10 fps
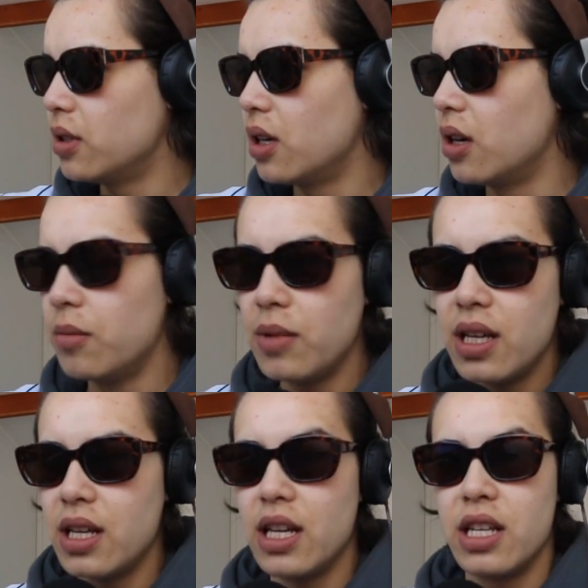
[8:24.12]
Oh,
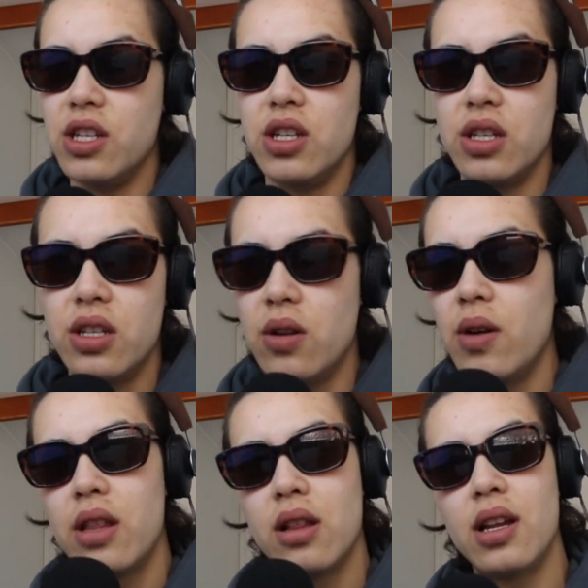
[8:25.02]
man. And he's just so
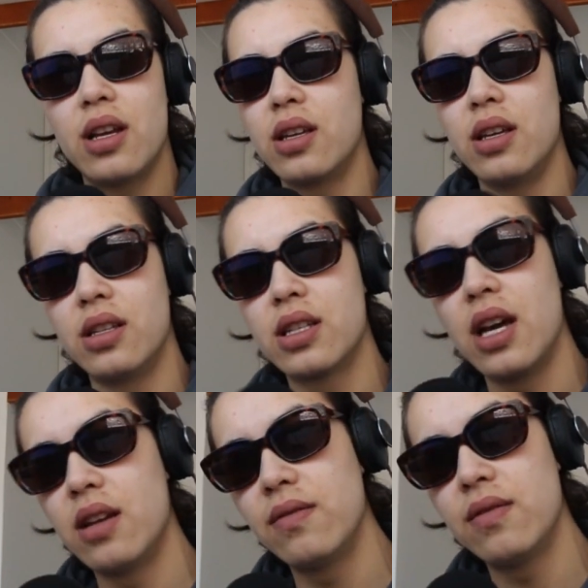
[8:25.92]
athletic. It's
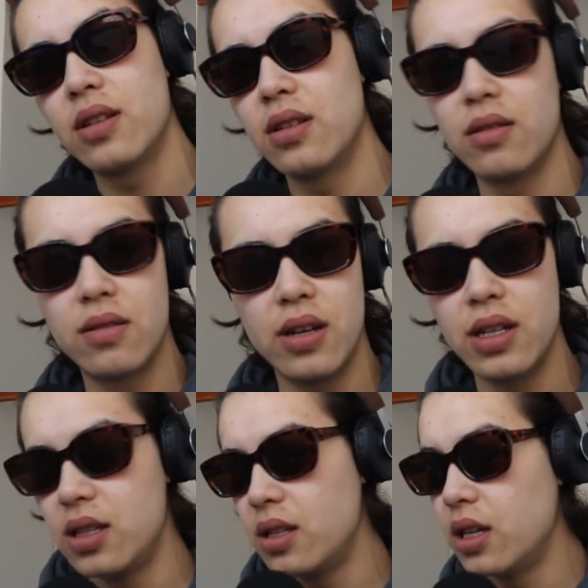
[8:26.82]
kind of
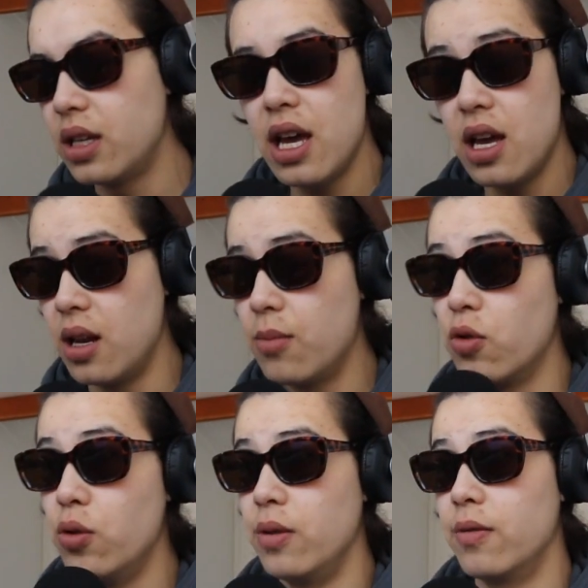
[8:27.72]
crazy. Yeah, and I'm
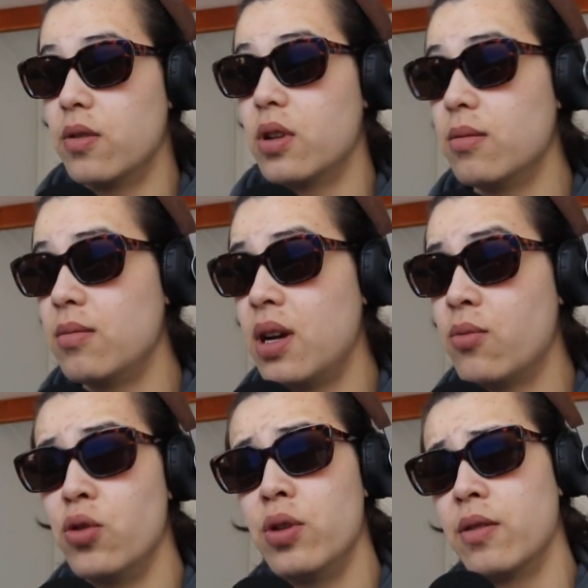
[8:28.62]
rooting for them. I'm